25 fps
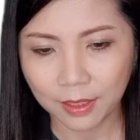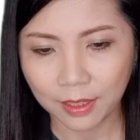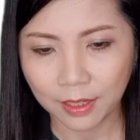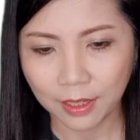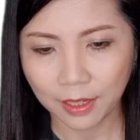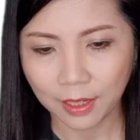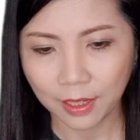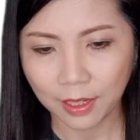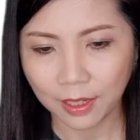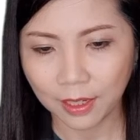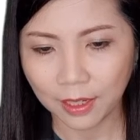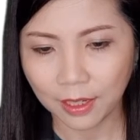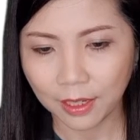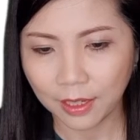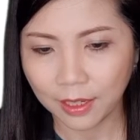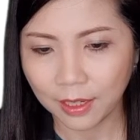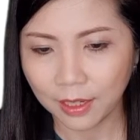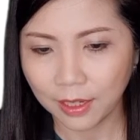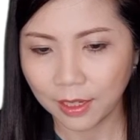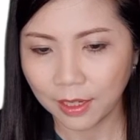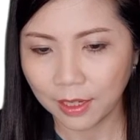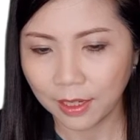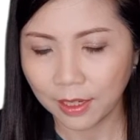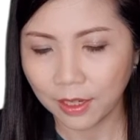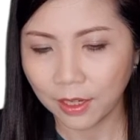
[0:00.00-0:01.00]
Here.
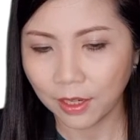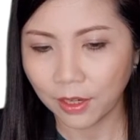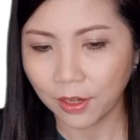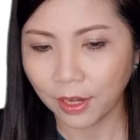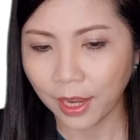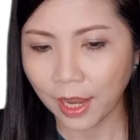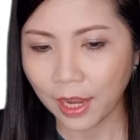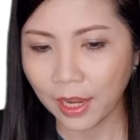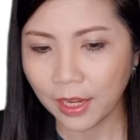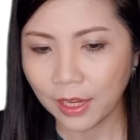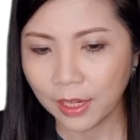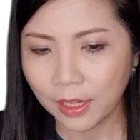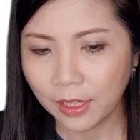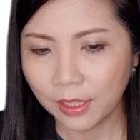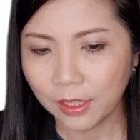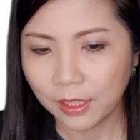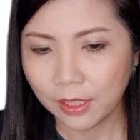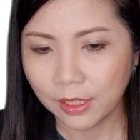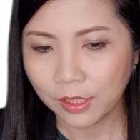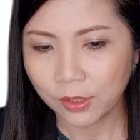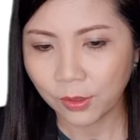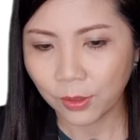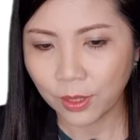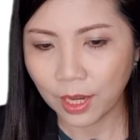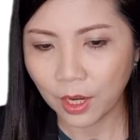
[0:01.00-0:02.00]
Okay,
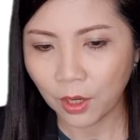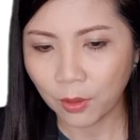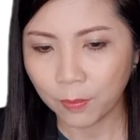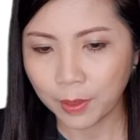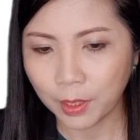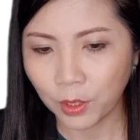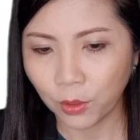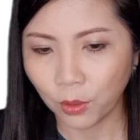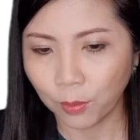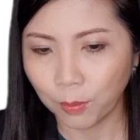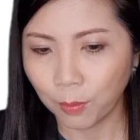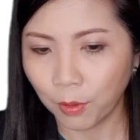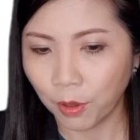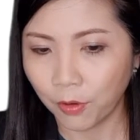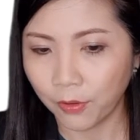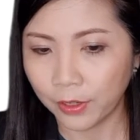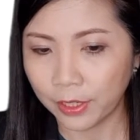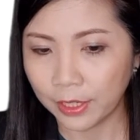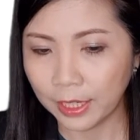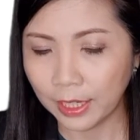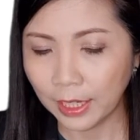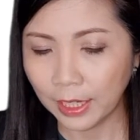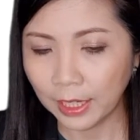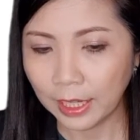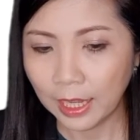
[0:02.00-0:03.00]
so here will be no more
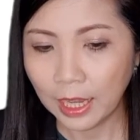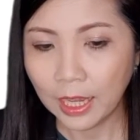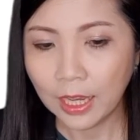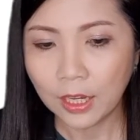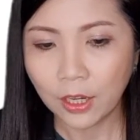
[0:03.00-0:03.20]
already lah.